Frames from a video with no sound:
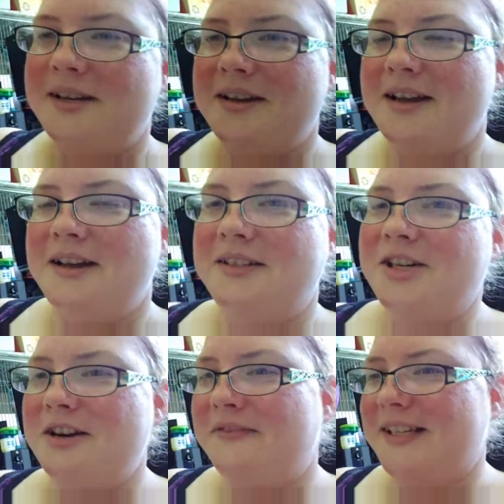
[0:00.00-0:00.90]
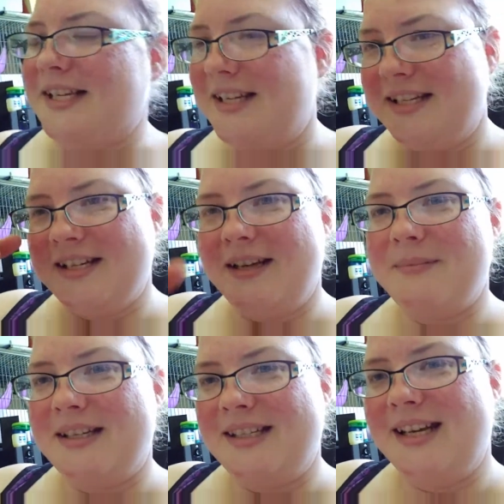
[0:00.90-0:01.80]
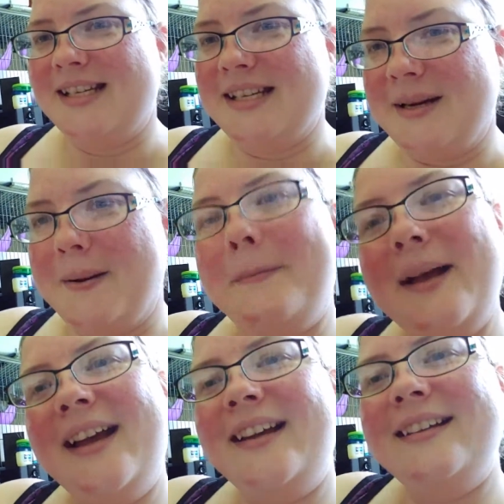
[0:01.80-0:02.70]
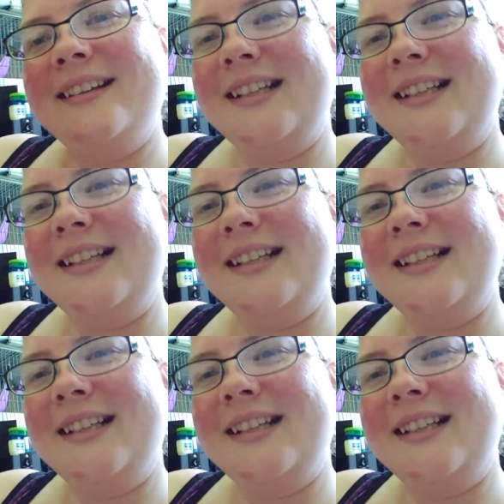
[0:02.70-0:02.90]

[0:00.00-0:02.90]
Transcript: I'll try to fix things and I'll get back to you guys later. Bye.